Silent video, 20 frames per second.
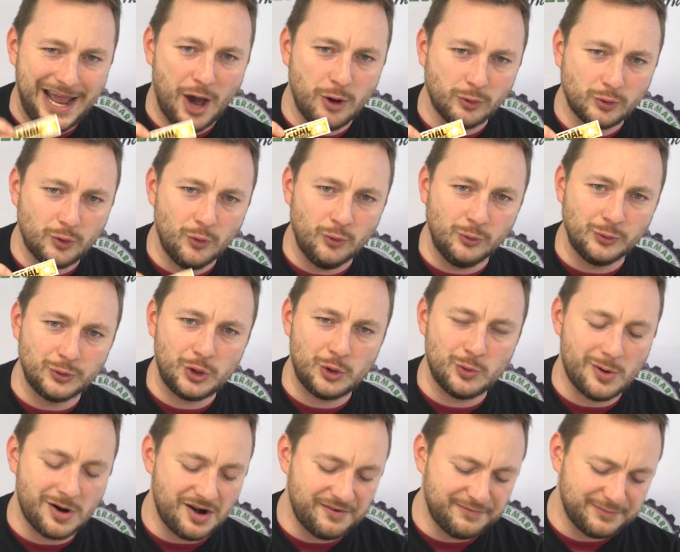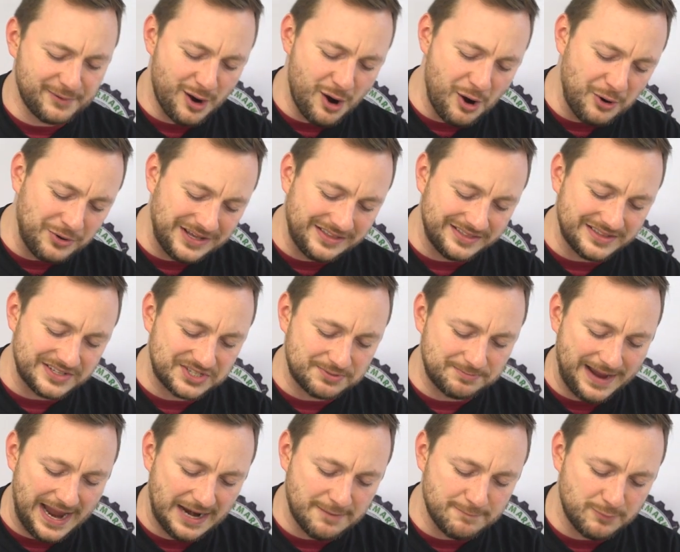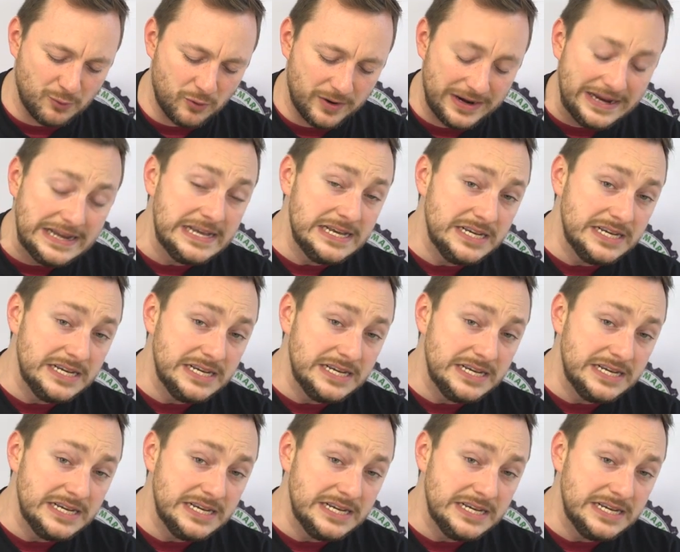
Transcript: how cool you are for owning this bad boy.